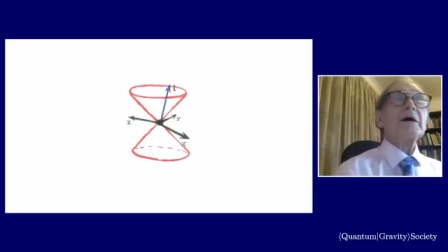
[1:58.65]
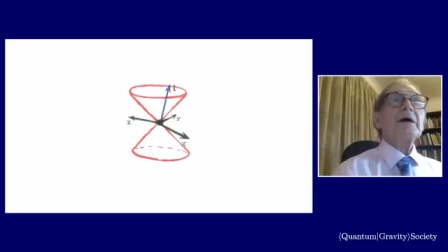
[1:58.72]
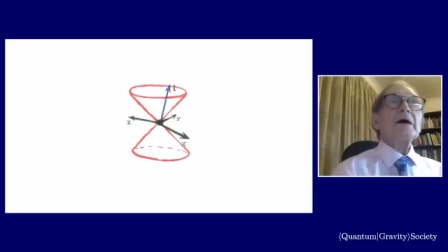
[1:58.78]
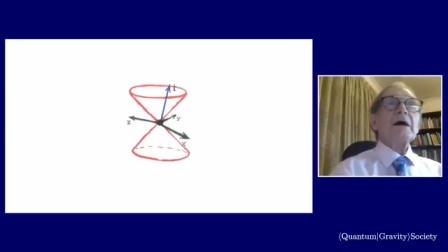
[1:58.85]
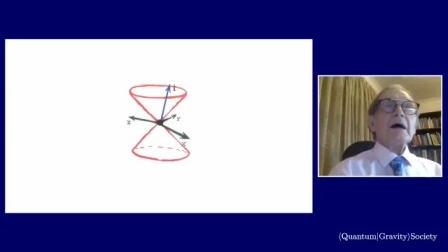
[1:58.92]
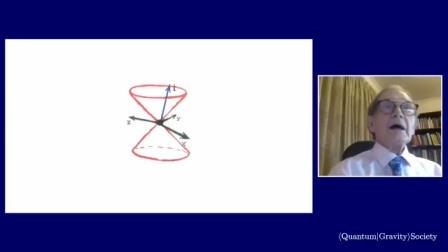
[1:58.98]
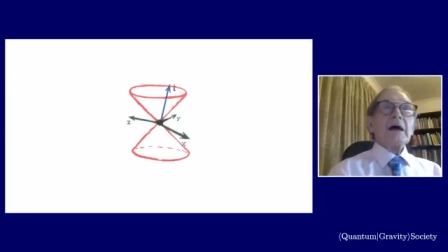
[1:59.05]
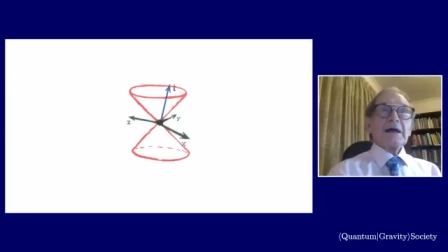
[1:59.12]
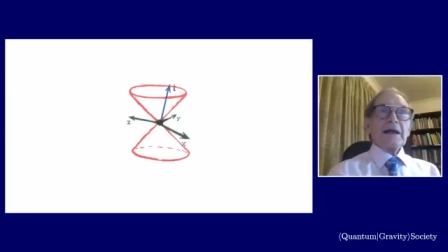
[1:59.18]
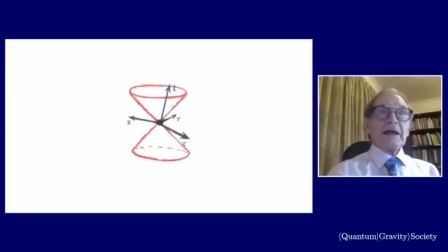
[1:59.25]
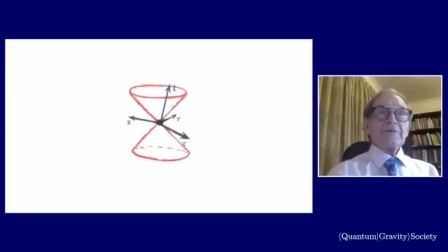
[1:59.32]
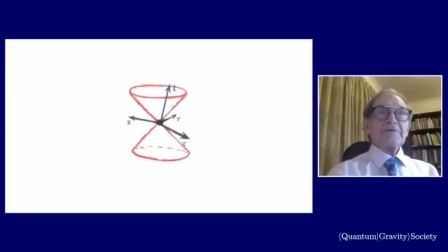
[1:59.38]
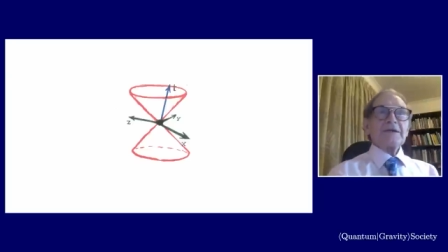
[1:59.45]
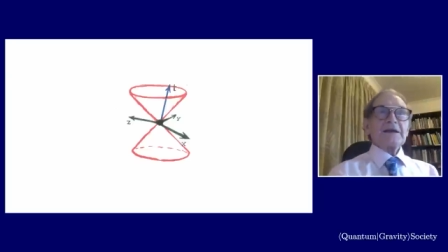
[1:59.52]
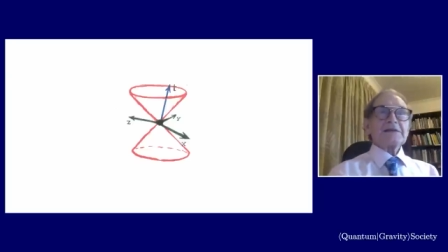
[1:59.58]
Can I have the
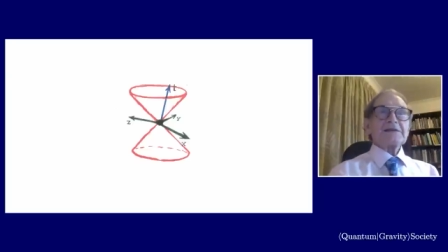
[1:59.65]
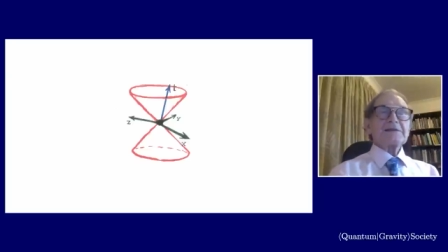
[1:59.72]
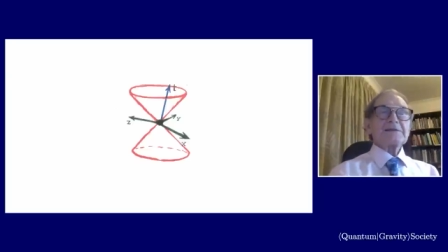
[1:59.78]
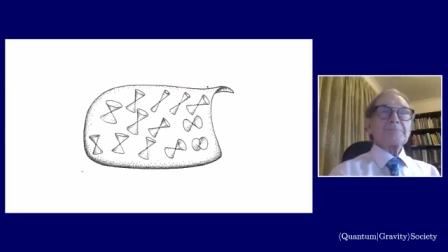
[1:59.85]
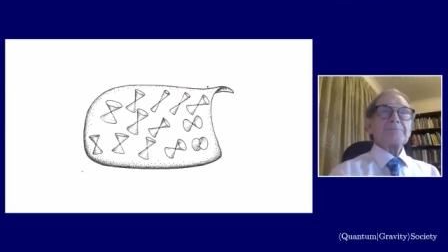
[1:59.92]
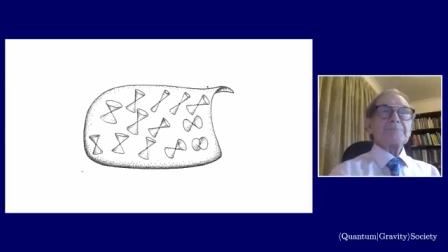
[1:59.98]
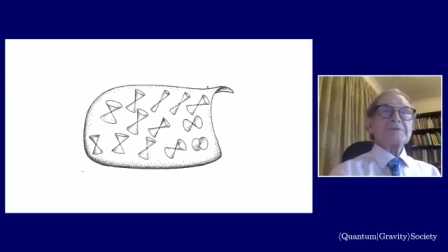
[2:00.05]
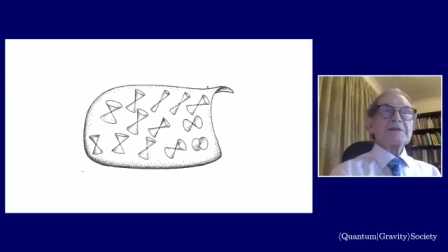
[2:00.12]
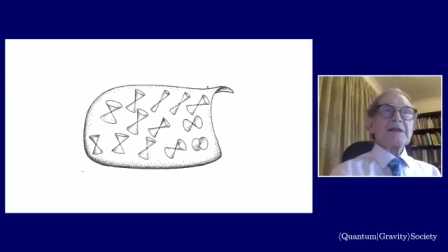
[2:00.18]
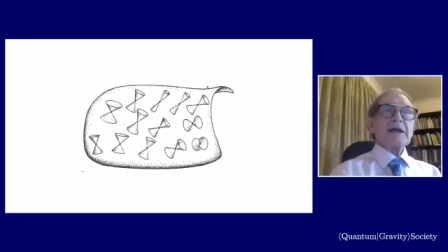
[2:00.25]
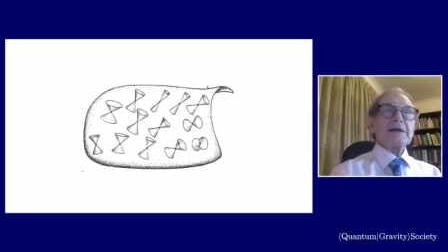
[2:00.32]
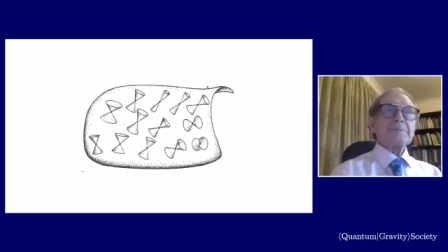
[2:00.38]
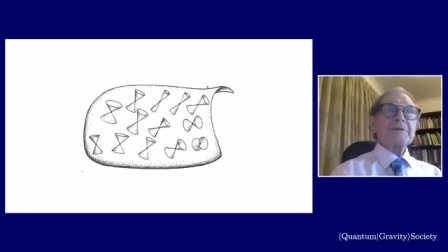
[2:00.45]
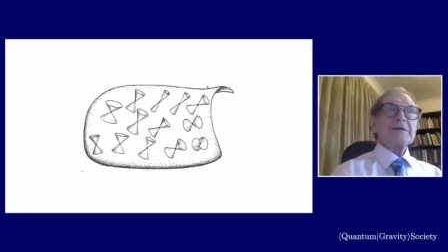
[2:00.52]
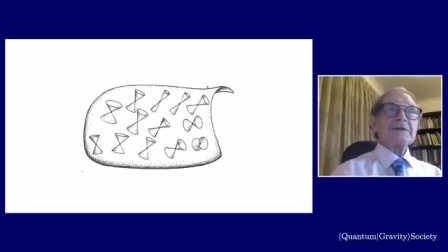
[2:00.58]
next slide,
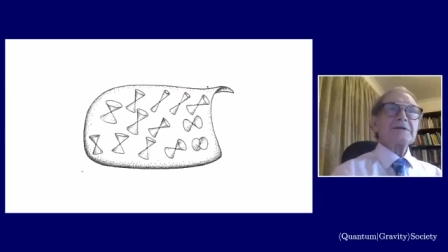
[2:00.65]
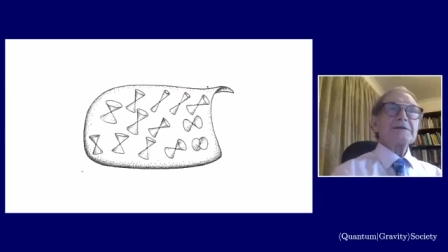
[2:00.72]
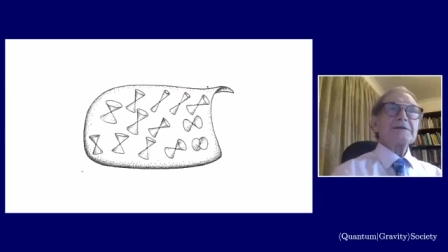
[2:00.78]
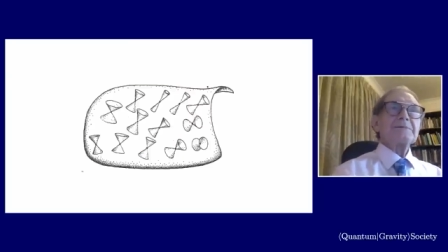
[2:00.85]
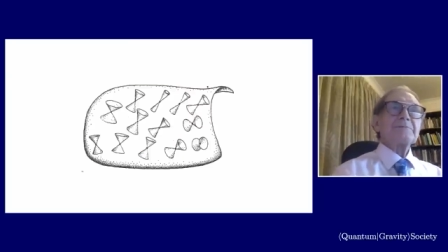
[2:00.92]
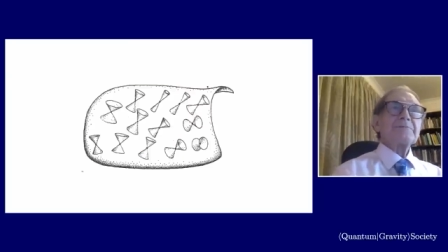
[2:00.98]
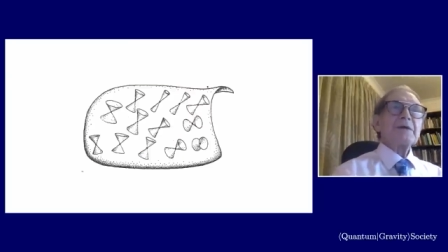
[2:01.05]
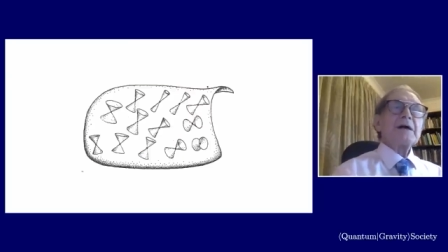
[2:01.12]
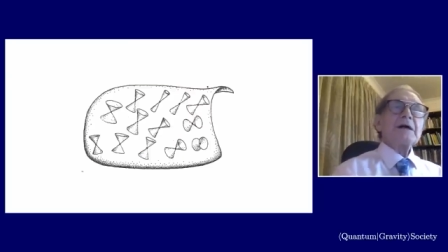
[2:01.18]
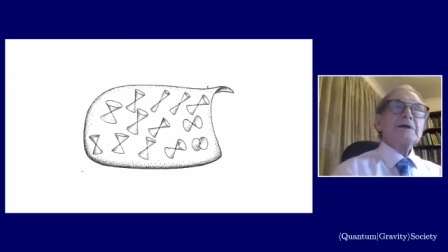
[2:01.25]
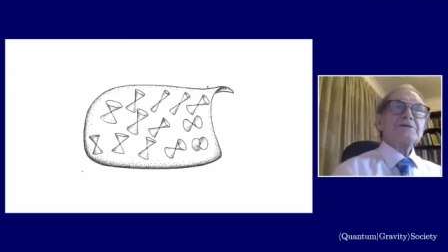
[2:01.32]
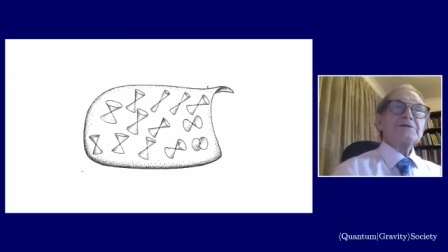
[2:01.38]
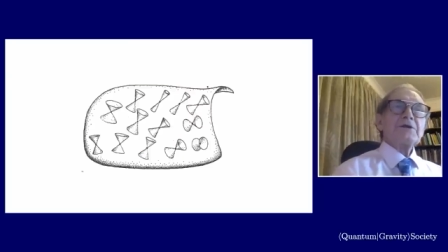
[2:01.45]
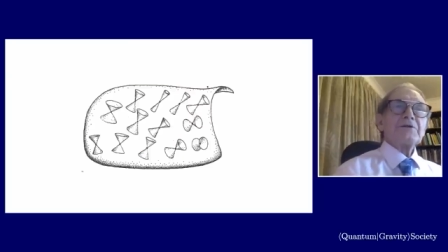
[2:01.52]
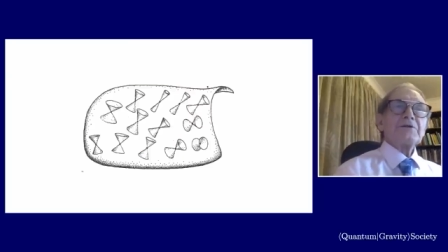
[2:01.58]
please? so that
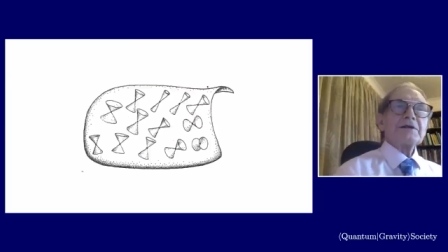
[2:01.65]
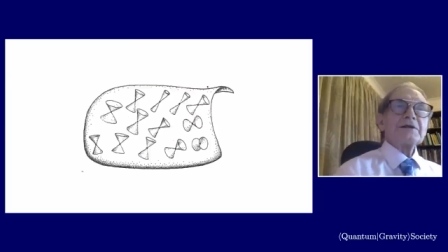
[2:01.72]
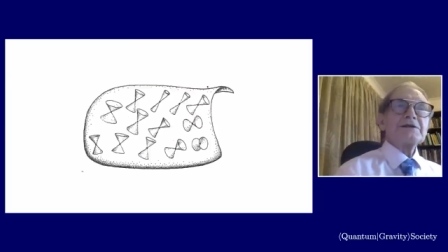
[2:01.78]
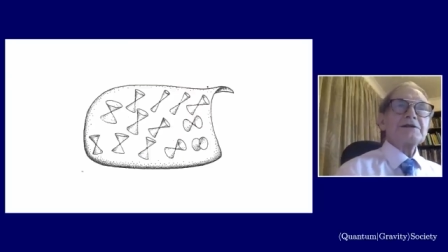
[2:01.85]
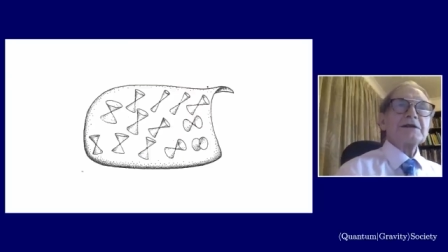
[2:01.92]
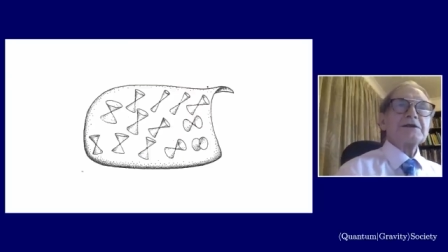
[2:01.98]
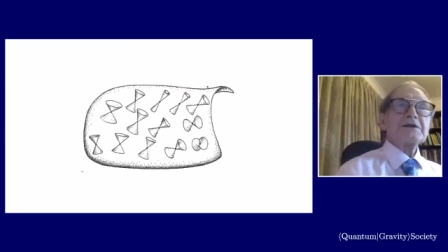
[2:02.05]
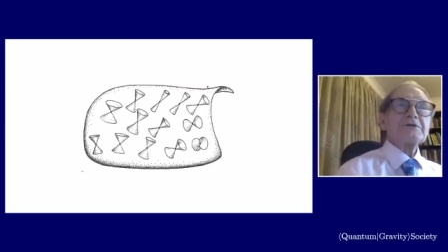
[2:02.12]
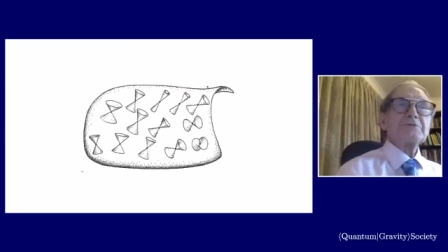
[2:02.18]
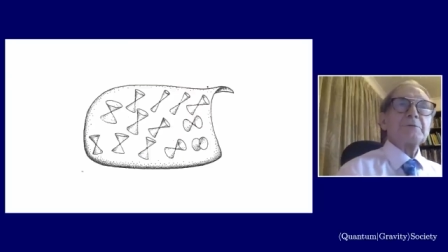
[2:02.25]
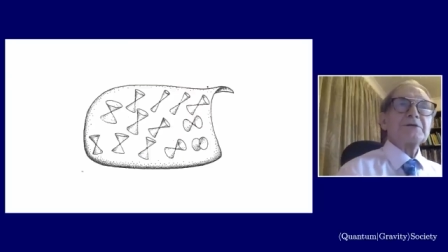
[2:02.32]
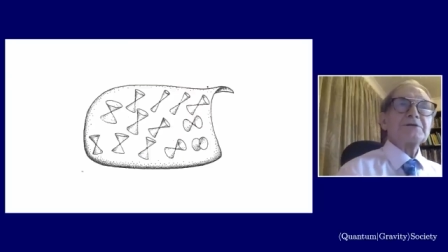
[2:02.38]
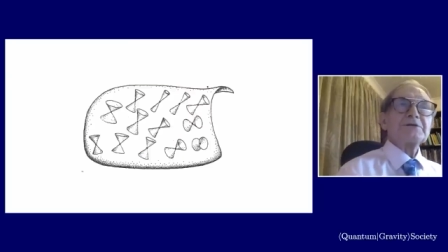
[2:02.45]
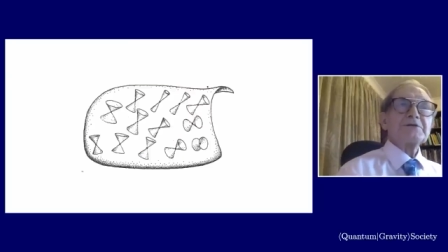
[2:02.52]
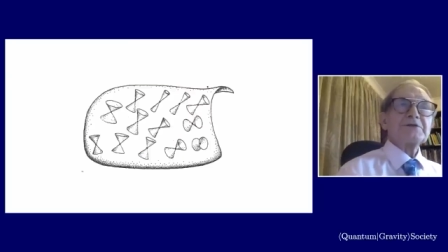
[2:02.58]
these things will be sort of
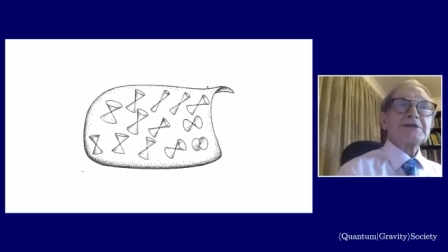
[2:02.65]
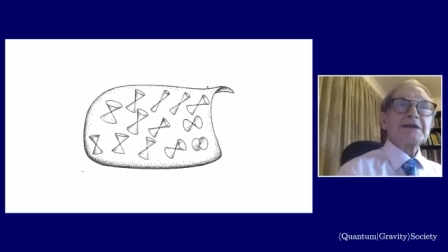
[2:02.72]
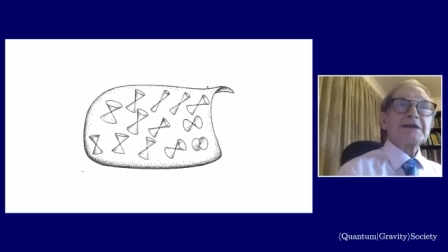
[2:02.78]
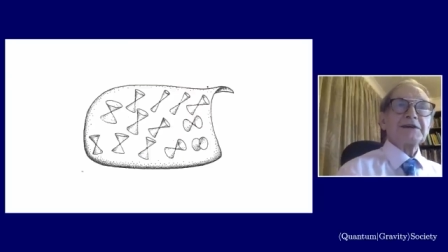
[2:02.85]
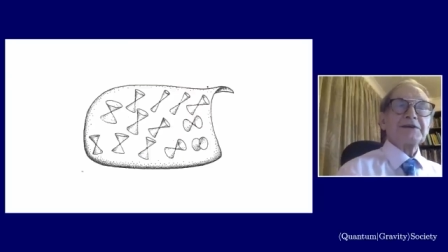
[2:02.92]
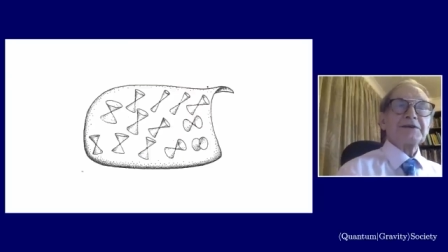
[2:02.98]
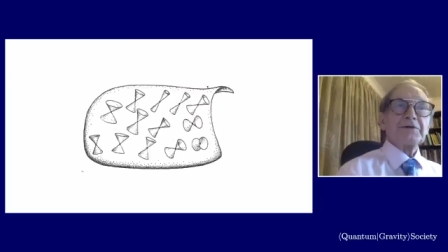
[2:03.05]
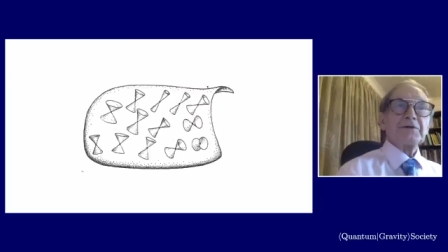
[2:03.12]
scattered all over the